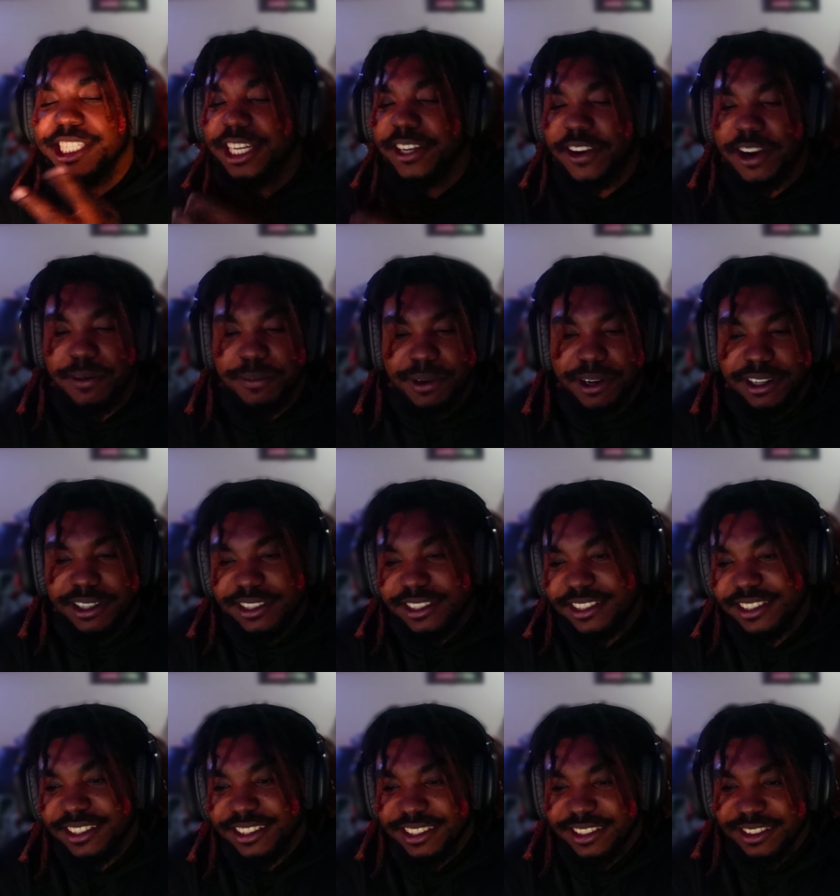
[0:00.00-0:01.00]
turning the wheel and
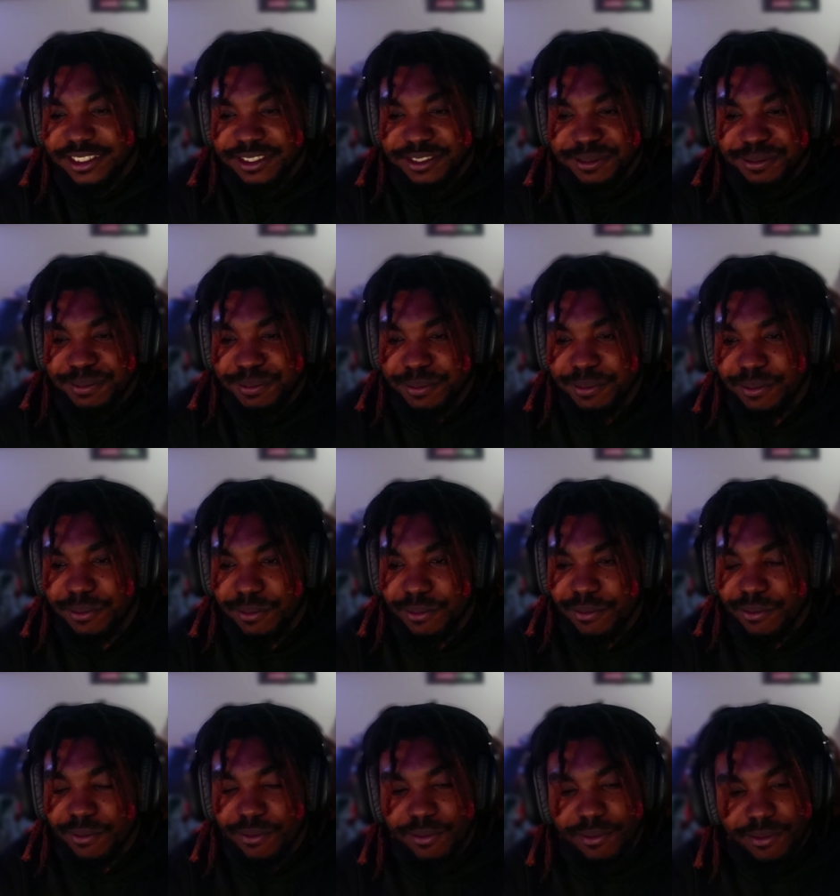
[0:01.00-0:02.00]
pressing the gas, bro.
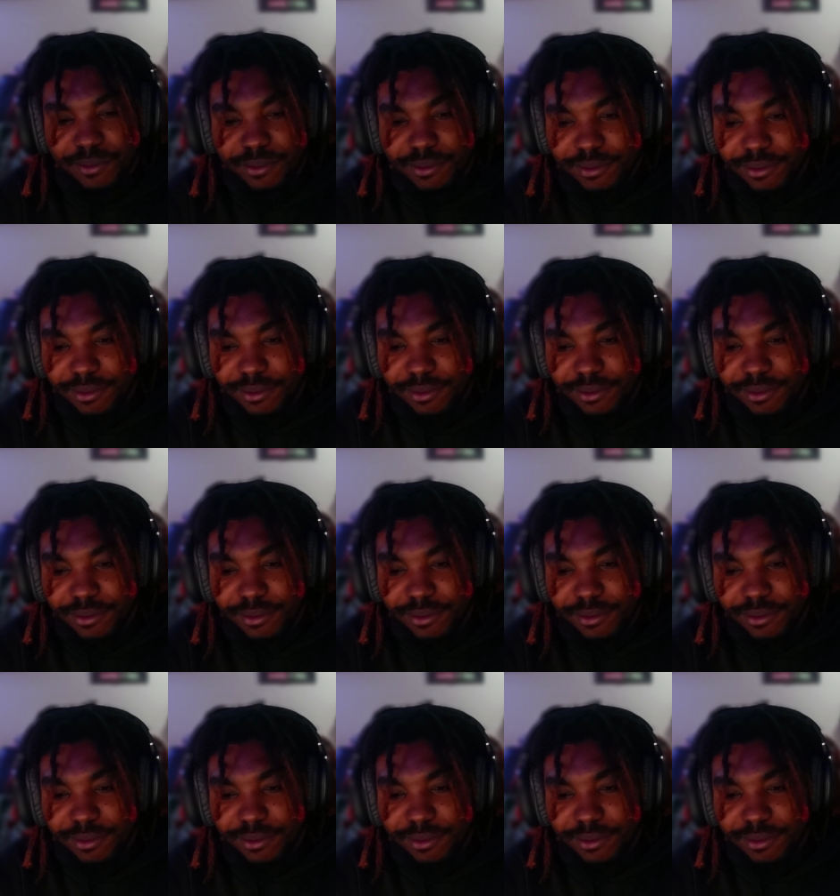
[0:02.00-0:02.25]
He wilding